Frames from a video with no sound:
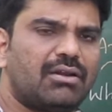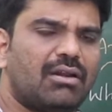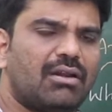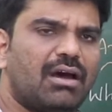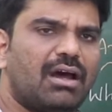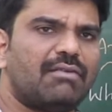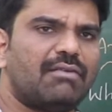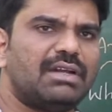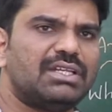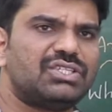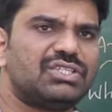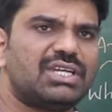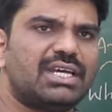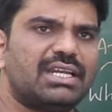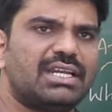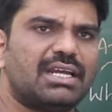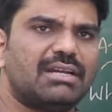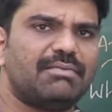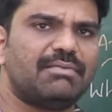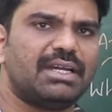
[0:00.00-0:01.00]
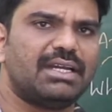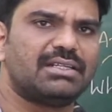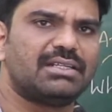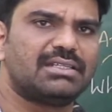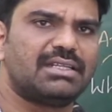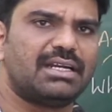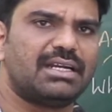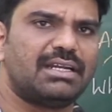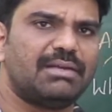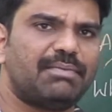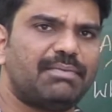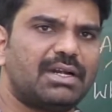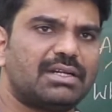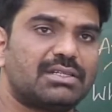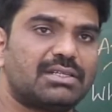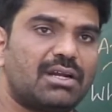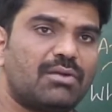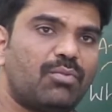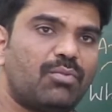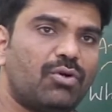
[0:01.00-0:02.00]
Non-vegetarian means they
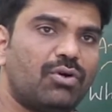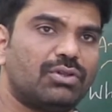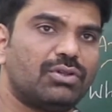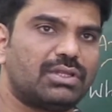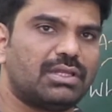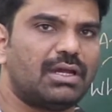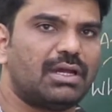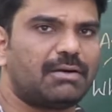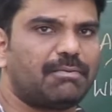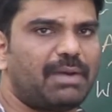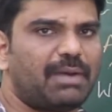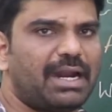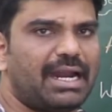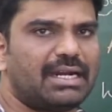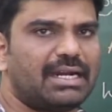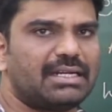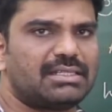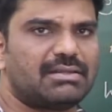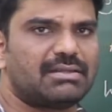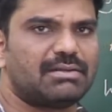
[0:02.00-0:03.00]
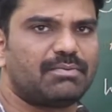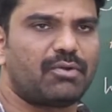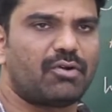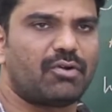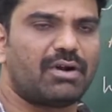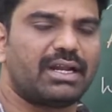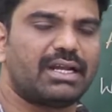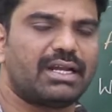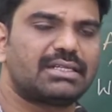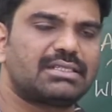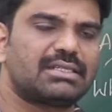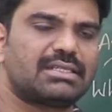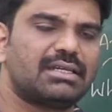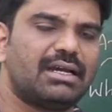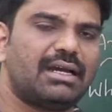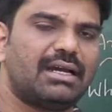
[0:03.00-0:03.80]
depends on both that plants products,